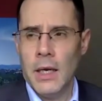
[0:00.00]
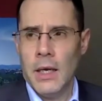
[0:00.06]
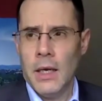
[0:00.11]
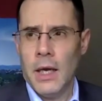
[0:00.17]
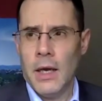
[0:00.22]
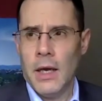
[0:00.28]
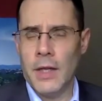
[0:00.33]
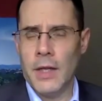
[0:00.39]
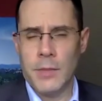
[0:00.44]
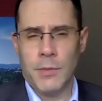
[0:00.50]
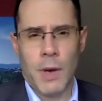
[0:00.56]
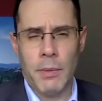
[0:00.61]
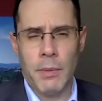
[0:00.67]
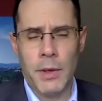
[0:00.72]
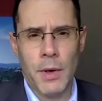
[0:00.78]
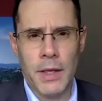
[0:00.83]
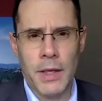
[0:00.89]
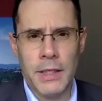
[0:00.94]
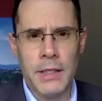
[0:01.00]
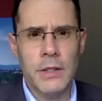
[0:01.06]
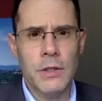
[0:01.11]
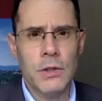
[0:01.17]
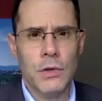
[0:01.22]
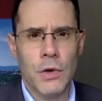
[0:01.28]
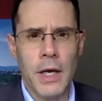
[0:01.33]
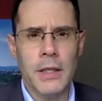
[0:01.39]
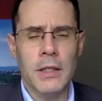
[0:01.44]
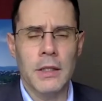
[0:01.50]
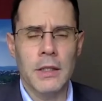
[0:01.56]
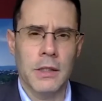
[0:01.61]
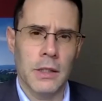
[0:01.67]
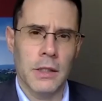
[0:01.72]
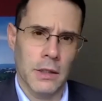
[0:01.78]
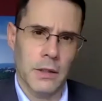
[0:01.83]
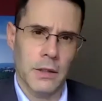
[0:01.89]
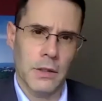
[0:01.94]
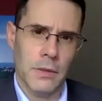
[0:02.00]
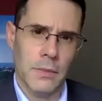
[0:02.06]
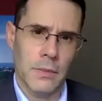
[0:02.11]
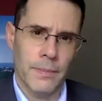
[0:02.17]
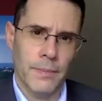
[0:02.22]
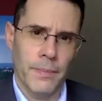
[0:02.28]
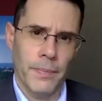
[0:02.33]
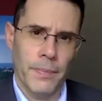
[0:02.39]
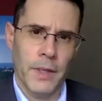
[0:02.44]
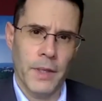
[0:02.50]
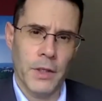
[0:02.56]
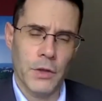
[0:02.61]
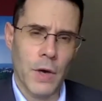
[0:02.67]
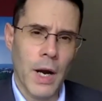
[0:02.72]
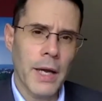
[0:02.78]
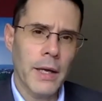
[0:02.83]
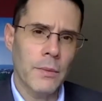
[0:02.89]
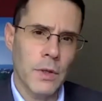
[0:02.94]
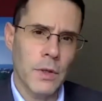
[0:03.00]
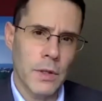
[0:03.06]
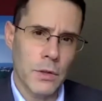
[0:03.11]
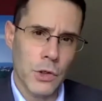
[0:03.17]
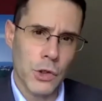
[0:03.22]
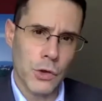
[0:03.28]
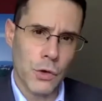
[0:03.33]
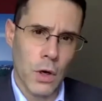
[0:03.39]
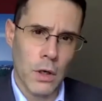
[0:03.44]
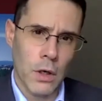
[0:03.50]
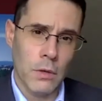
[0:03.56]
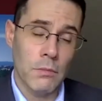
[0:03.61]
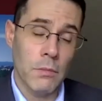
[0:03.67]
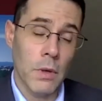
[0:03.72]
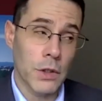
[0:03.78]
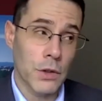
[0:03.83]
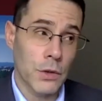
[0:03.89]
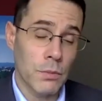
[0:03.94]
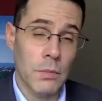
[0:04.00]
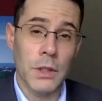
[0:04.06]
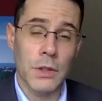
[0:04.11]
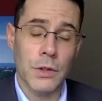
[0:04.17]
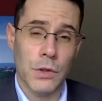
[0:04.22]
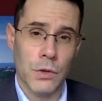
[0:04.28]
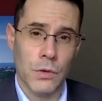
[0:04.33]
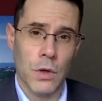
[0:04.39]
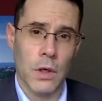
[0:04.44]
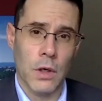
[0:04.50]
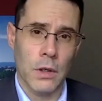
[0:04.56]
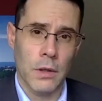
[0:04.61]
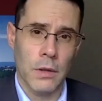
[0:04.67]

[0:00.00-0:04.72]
And that's probably why they didn't try these things. They try it when they're stronger, much, much stronger.